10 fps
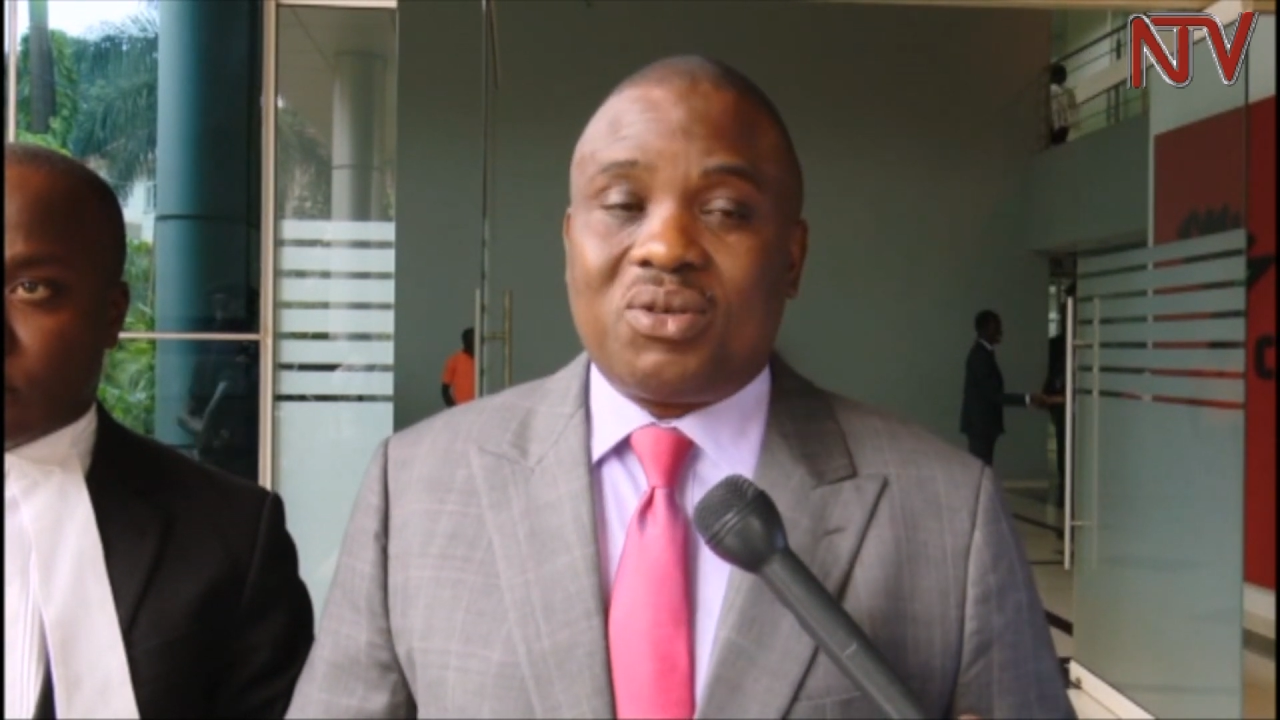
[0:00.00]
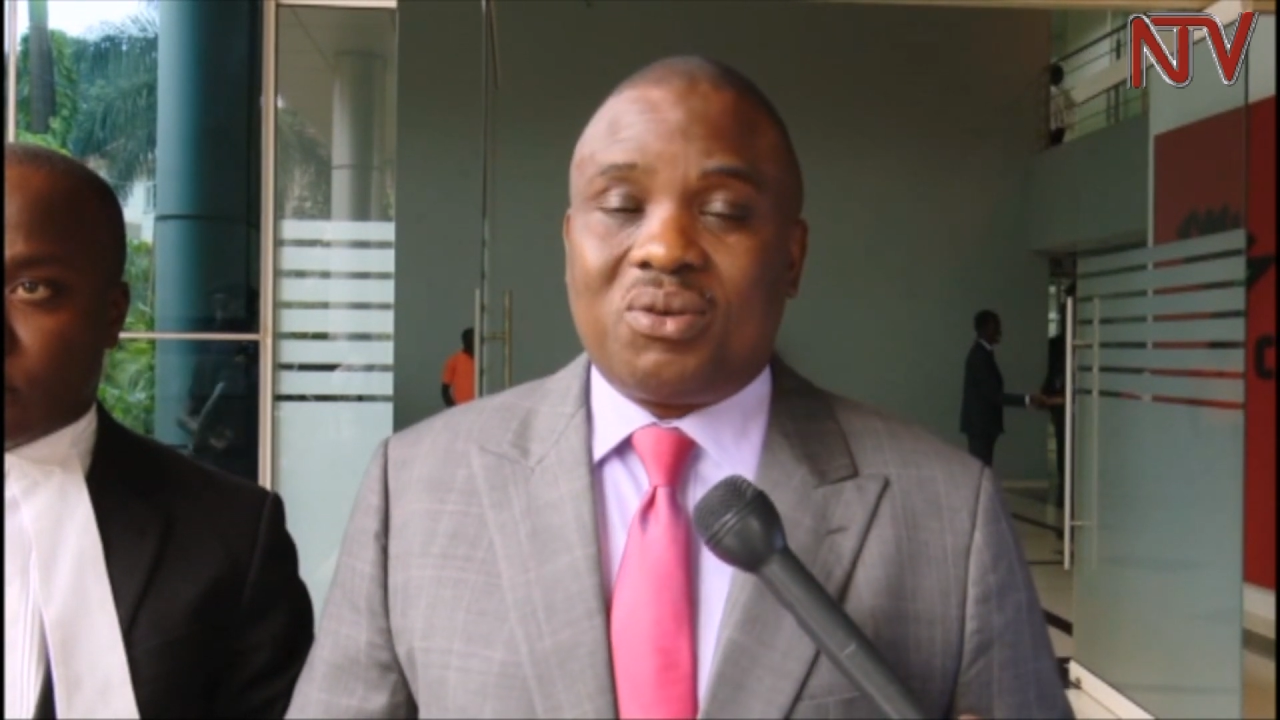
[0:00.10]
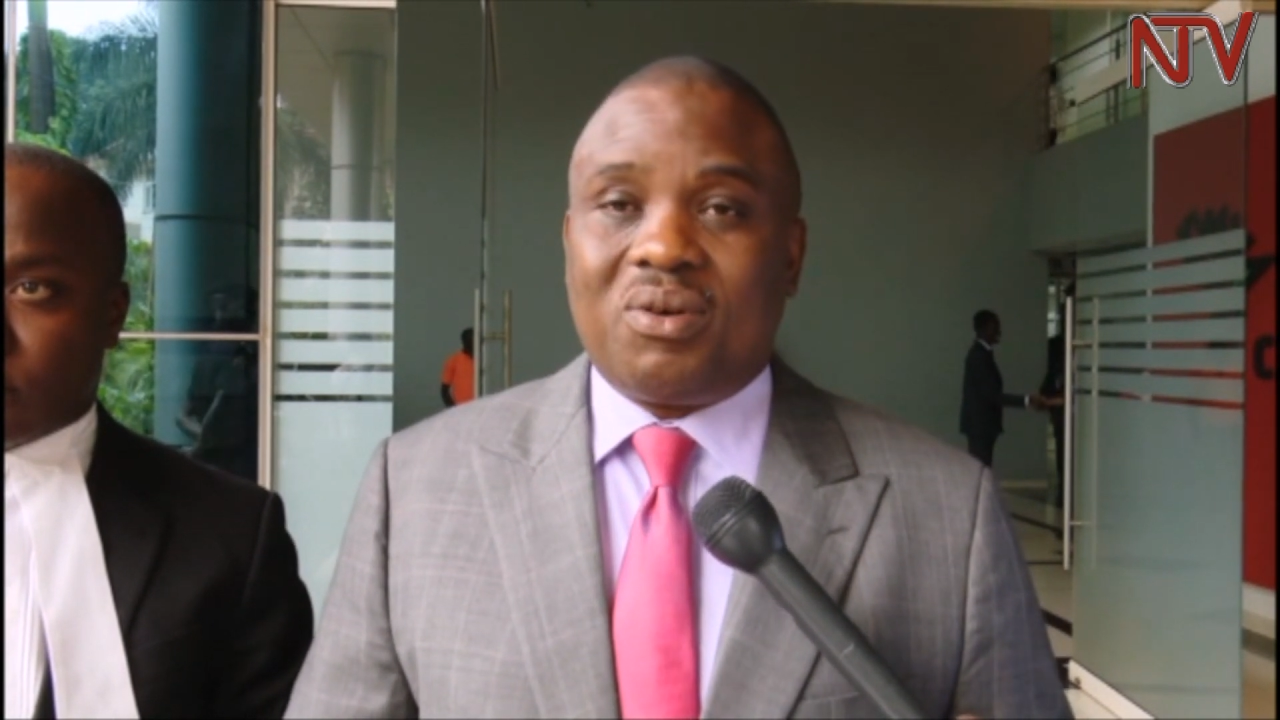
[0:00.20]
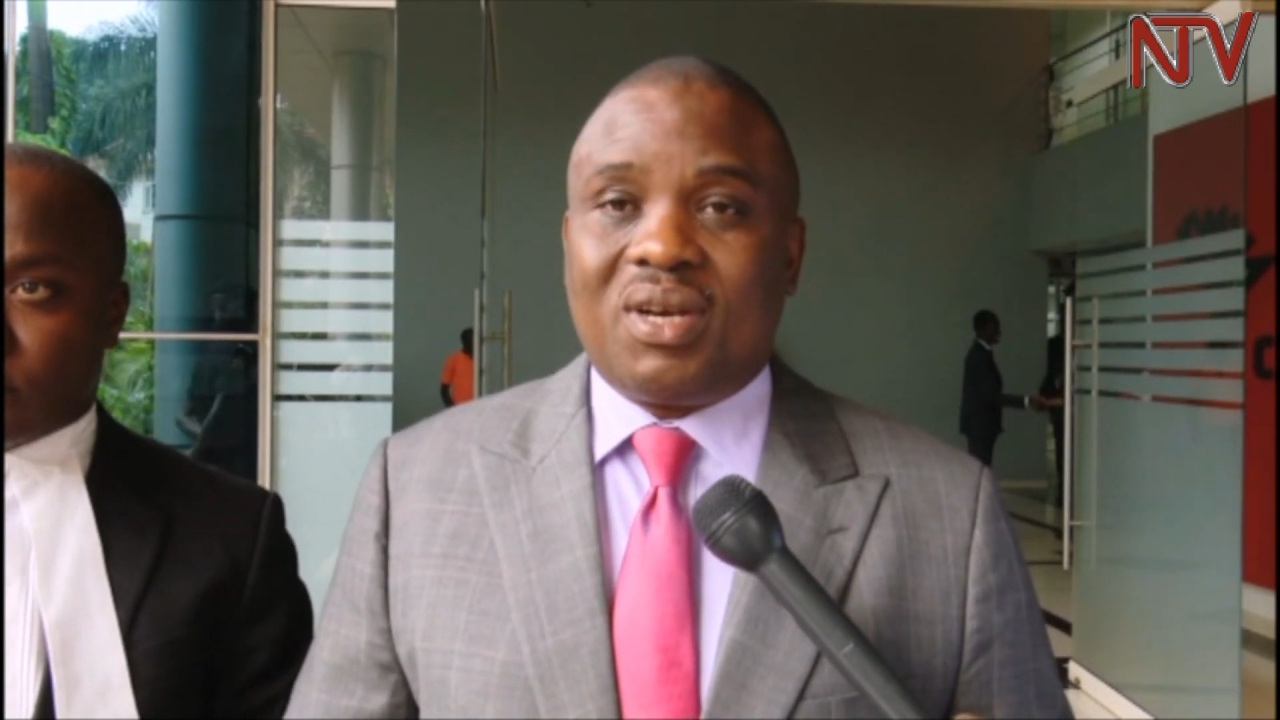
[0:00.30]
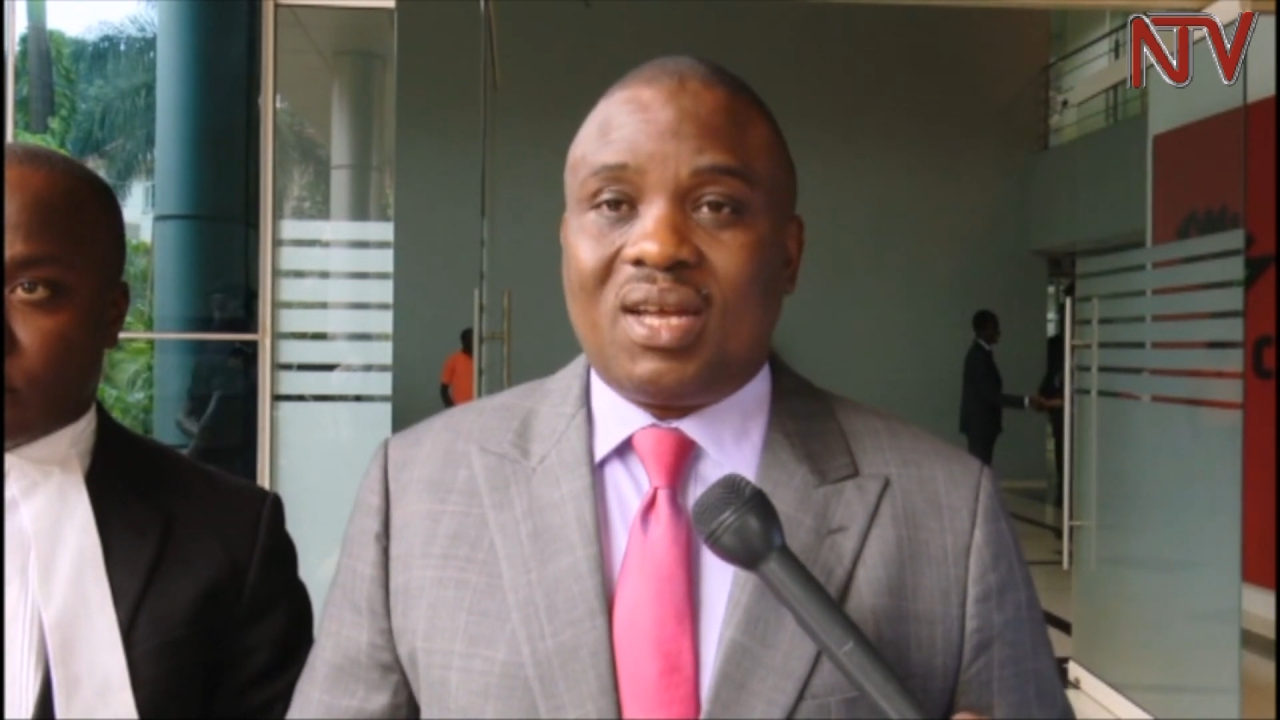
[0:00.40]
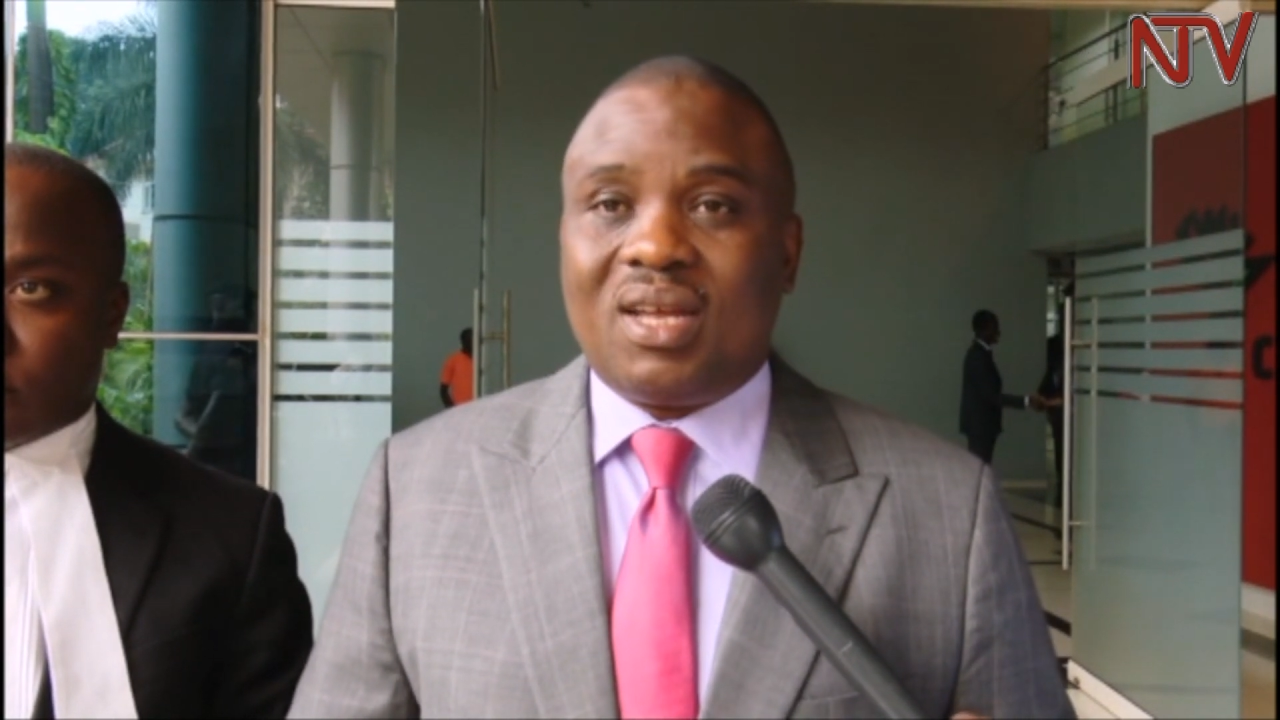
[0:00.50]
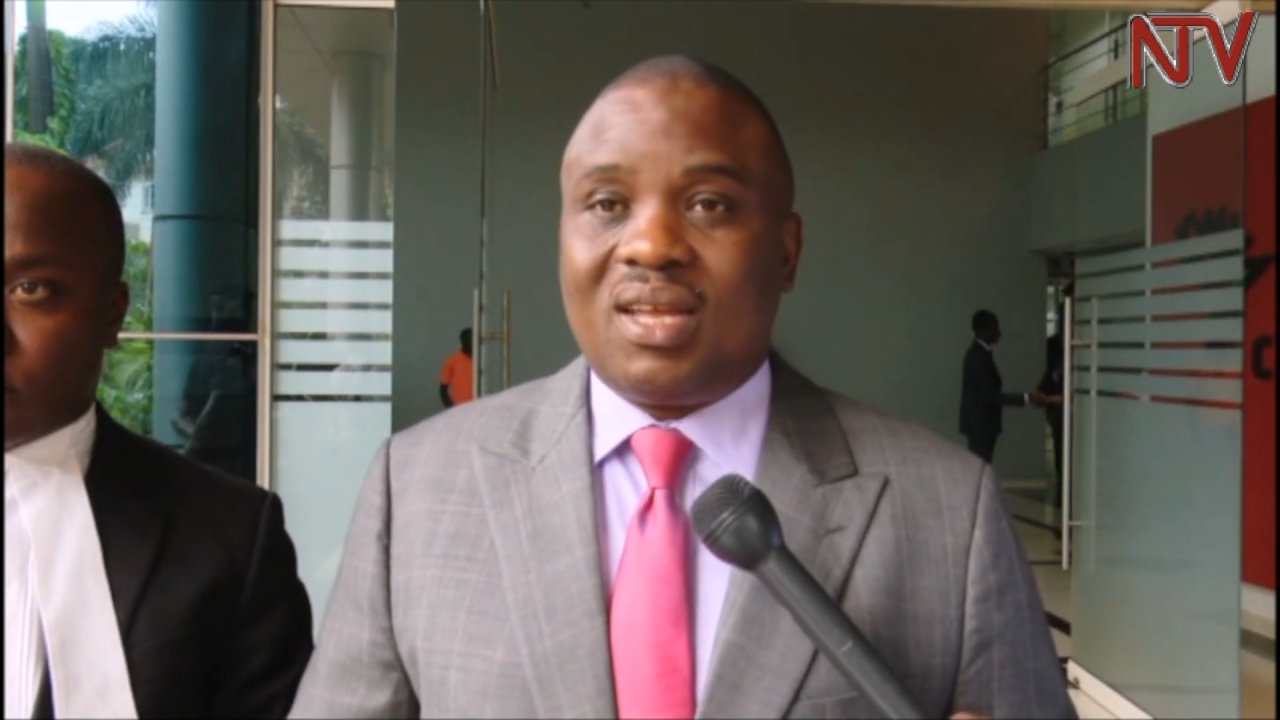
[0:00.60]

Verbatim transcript: court order.